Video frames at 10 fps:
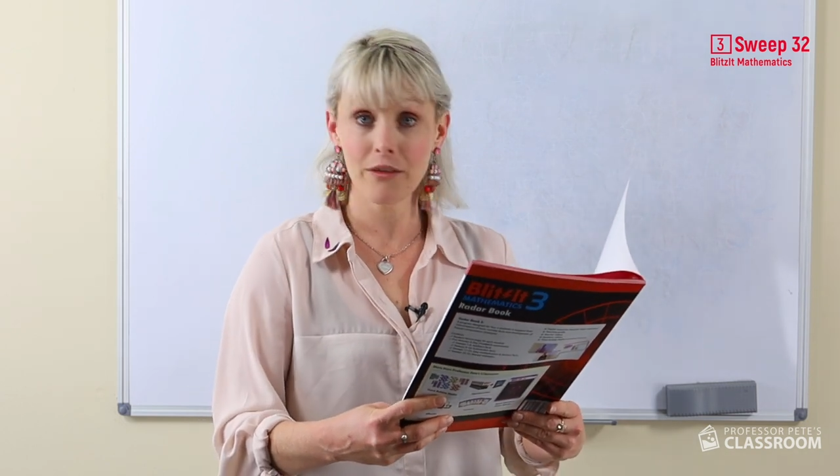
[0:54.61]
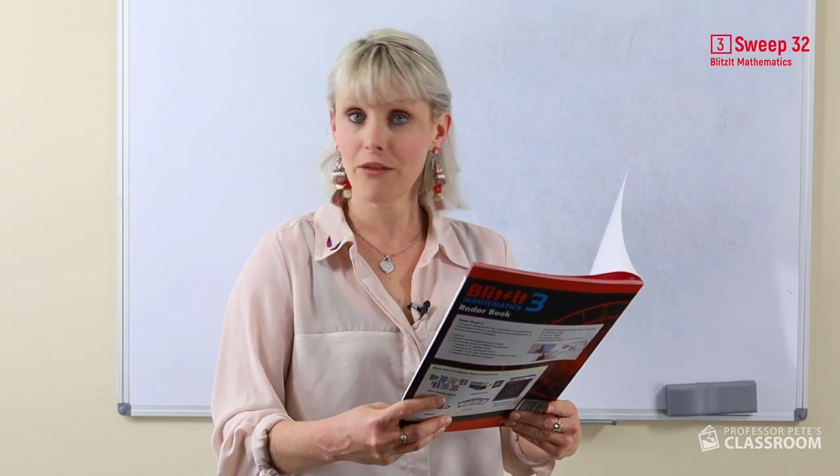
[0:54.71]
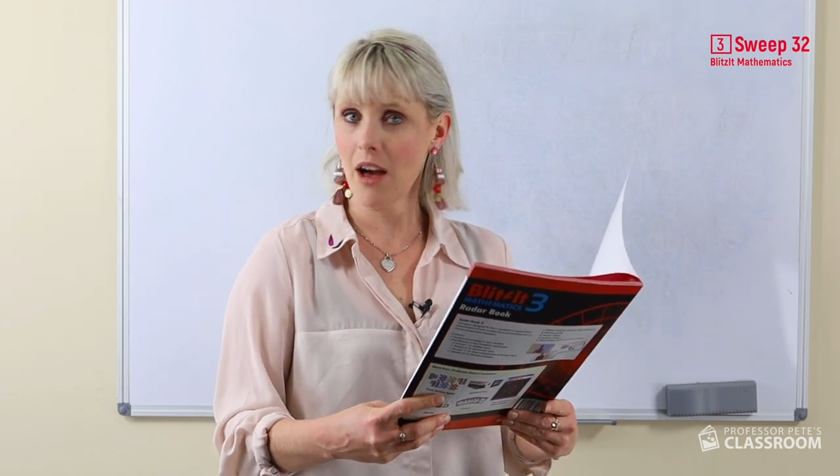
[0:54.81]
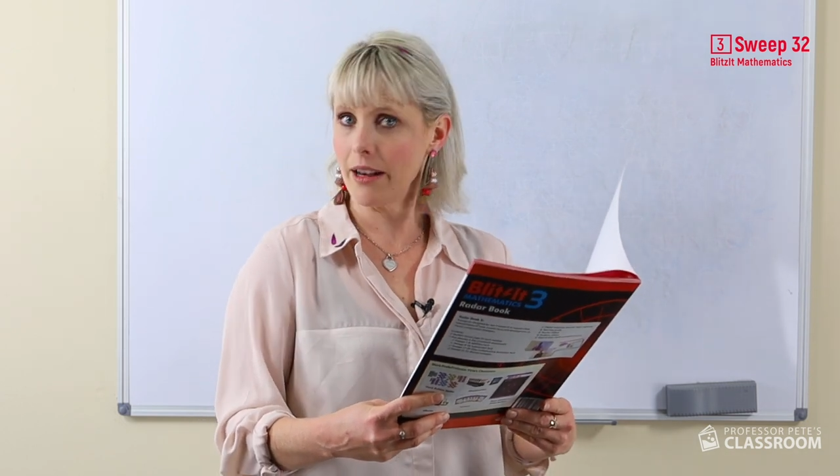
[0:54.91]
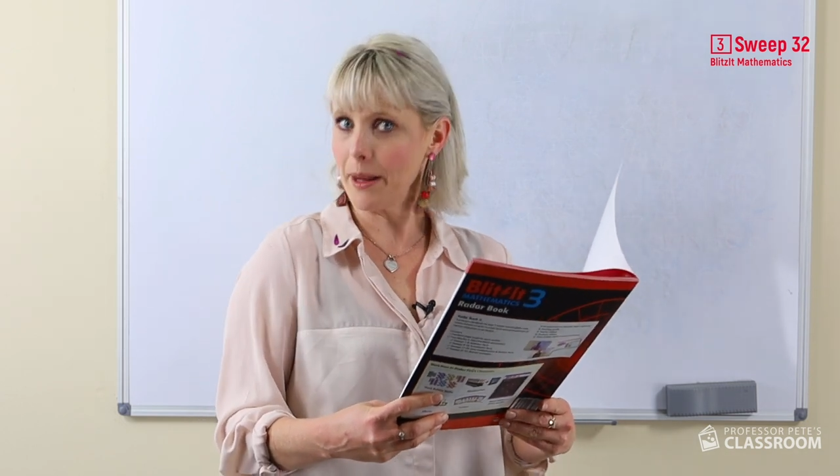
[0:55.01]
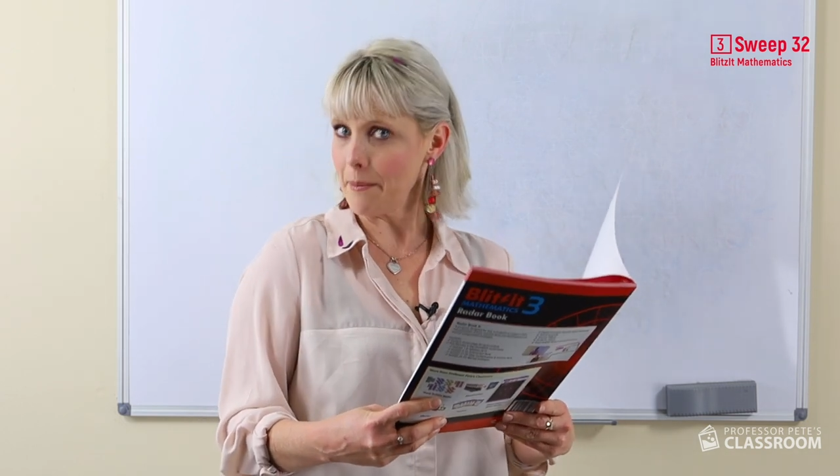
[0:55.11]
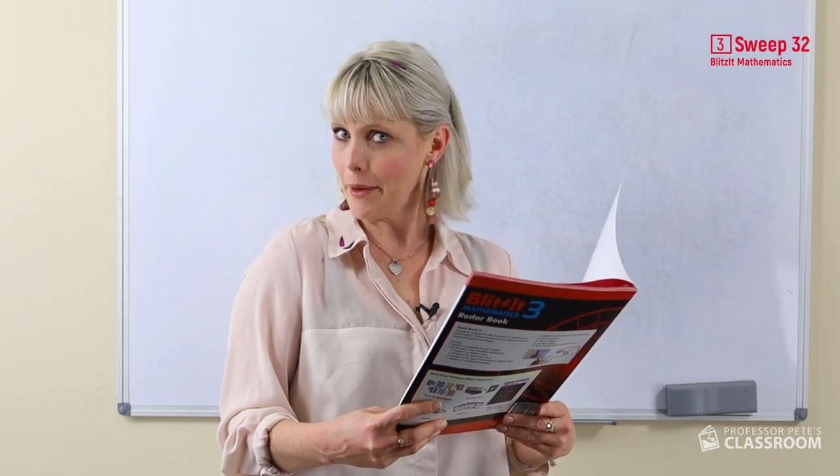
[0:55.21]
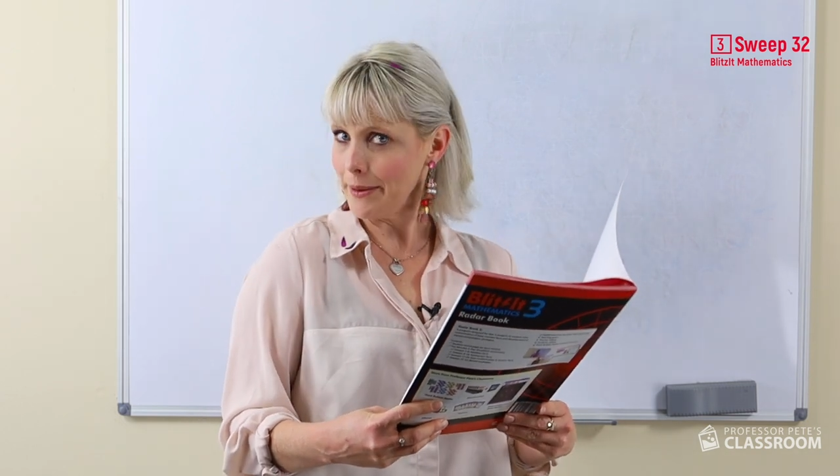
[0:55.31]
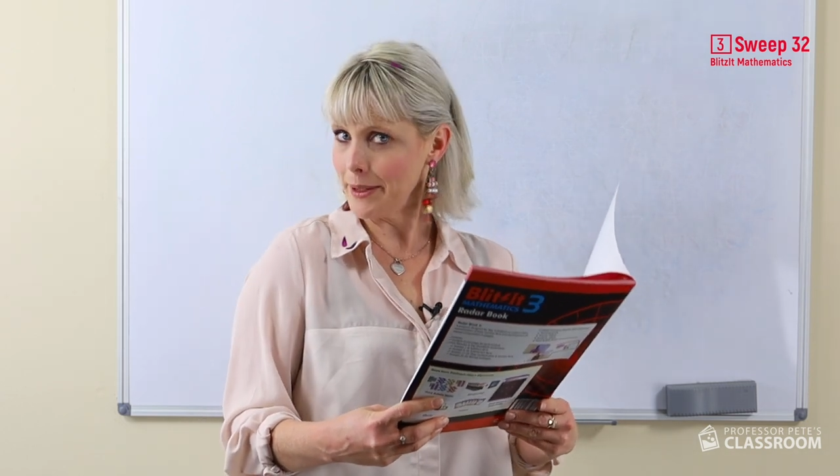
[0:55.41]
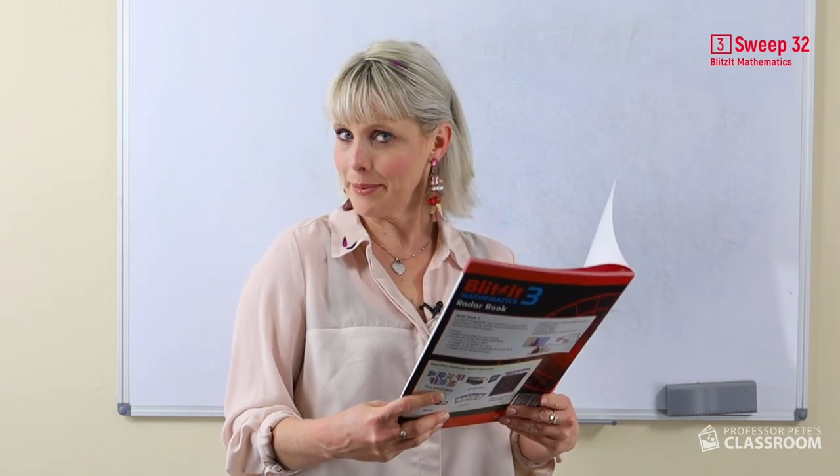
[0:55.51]
finding
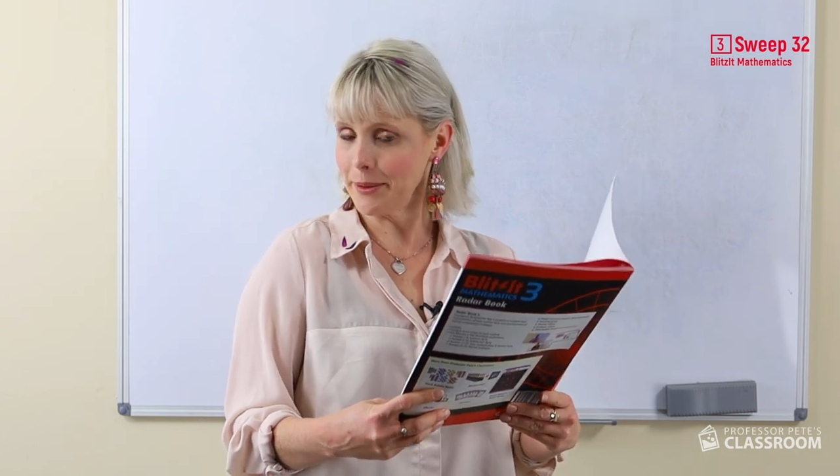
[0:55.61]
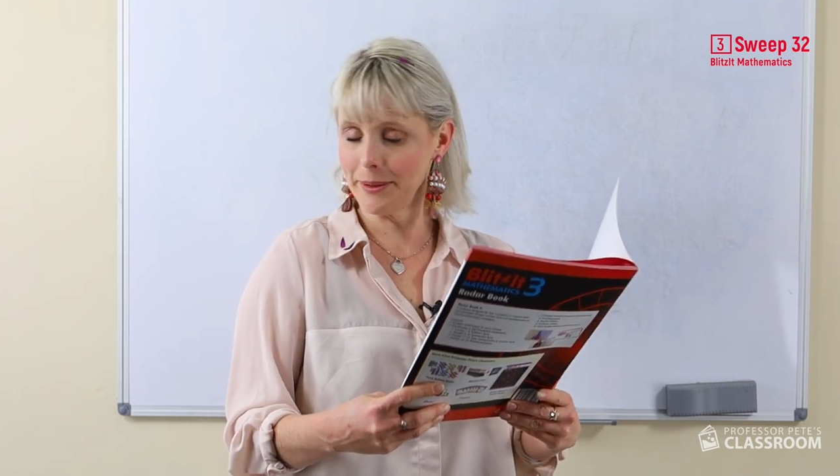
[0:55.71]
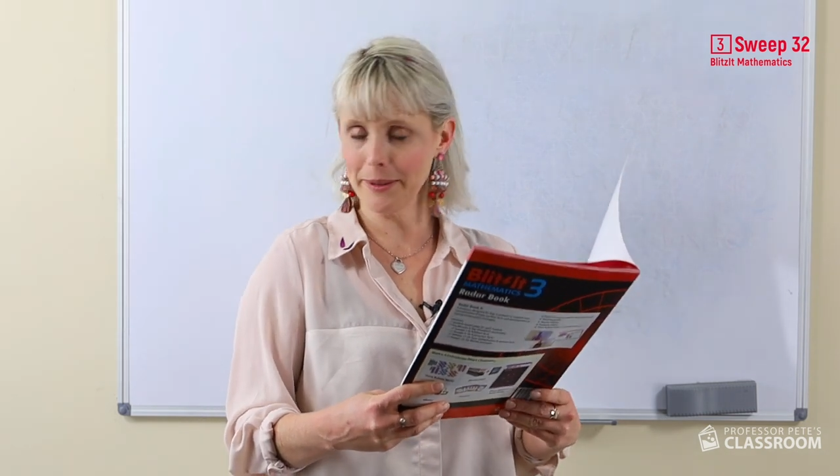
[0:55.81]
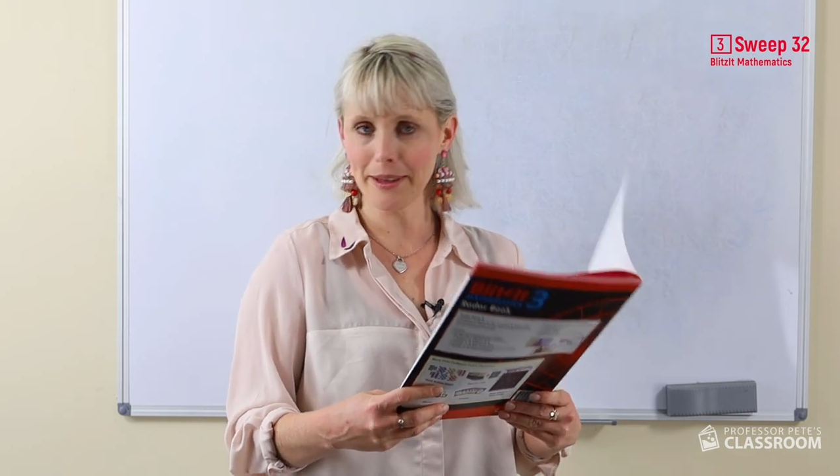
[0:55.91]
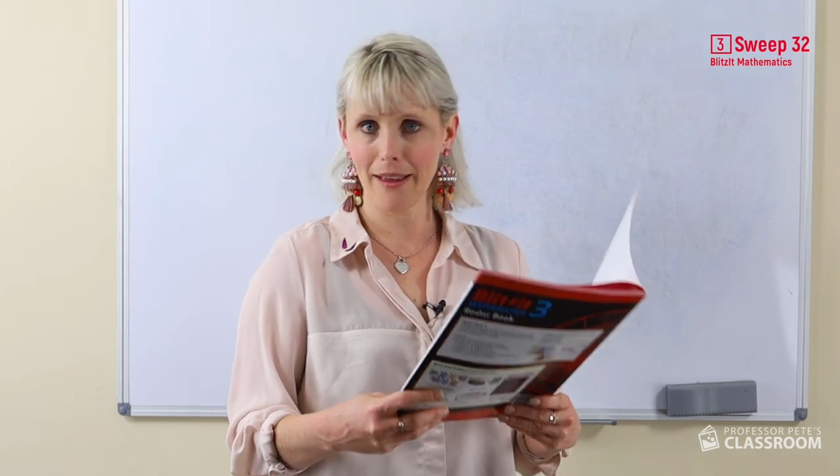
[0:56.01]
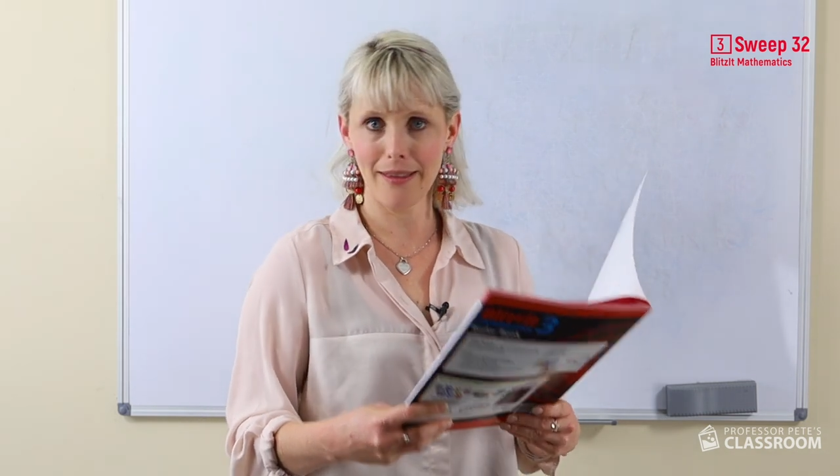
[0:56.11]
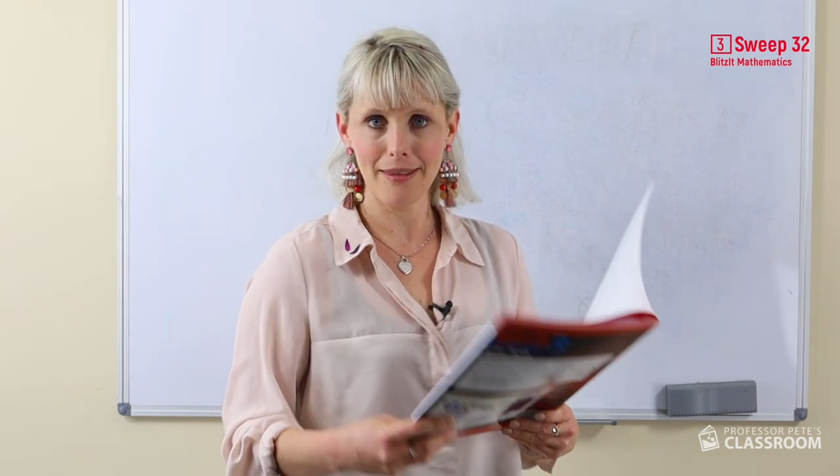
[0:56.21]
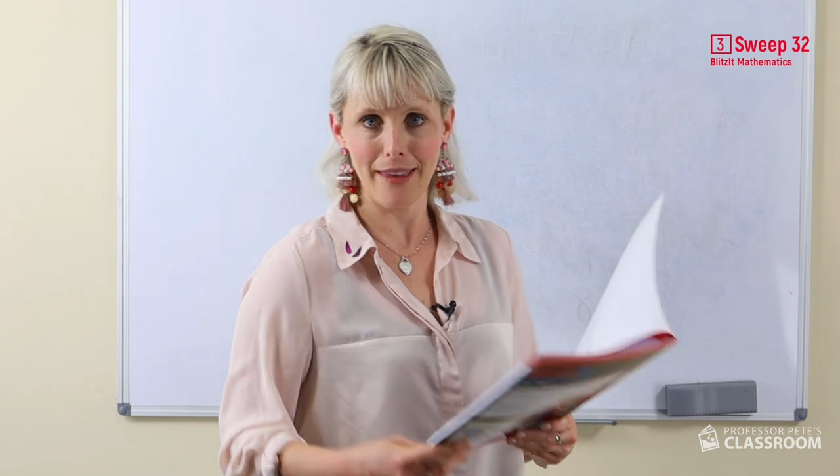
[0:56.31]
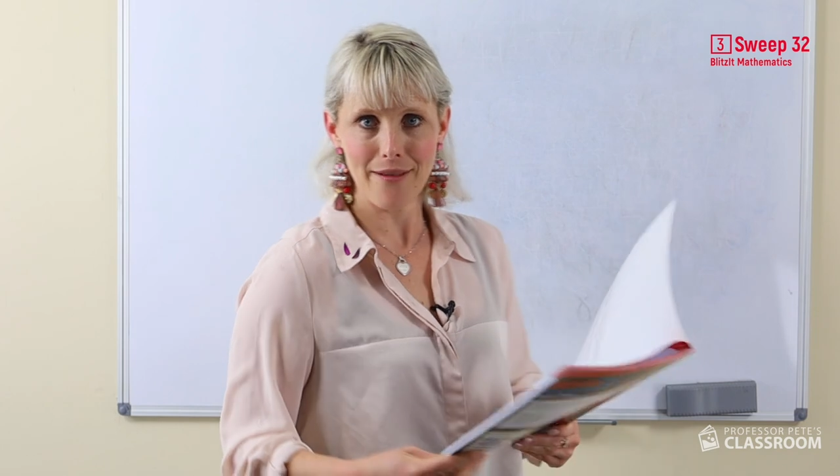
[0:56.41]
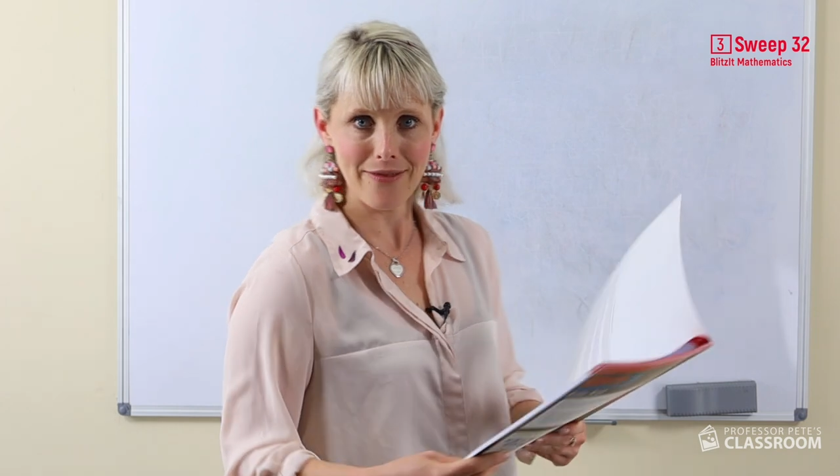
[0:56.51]
multiples,
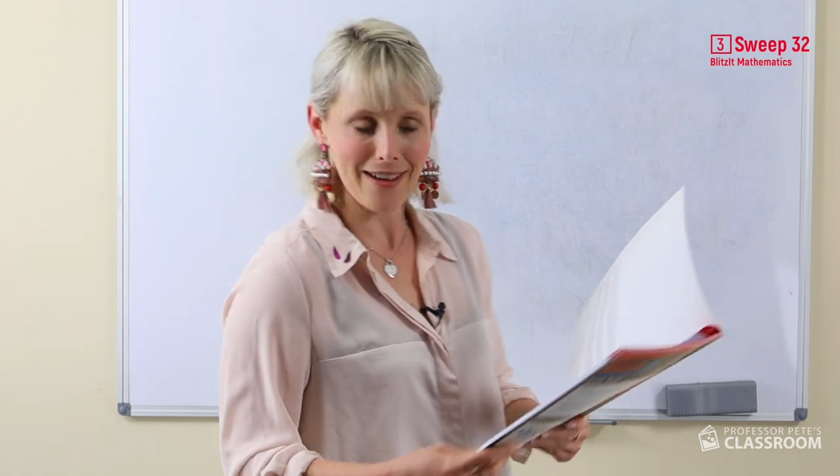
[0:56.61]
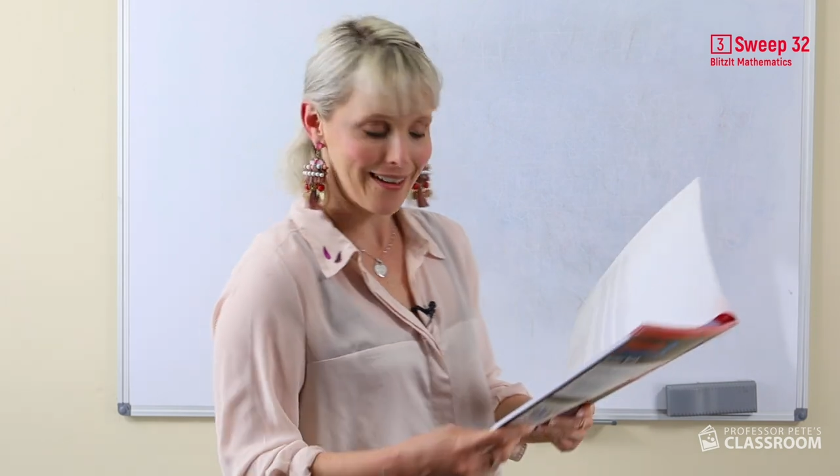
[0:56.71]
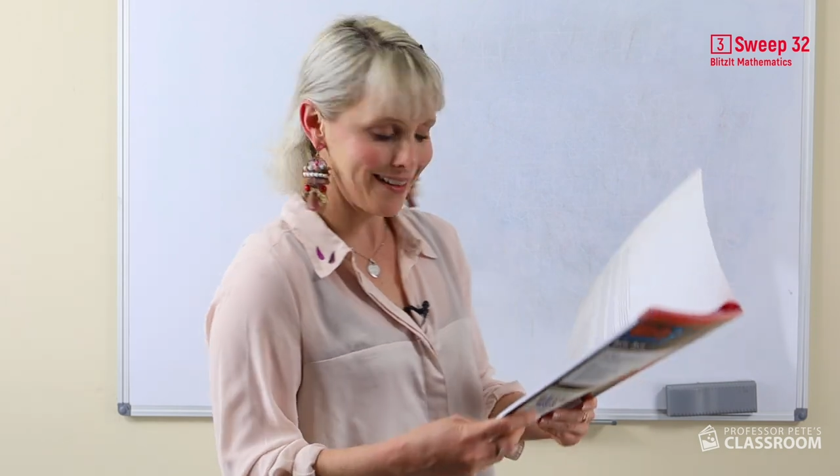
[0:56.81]
clever.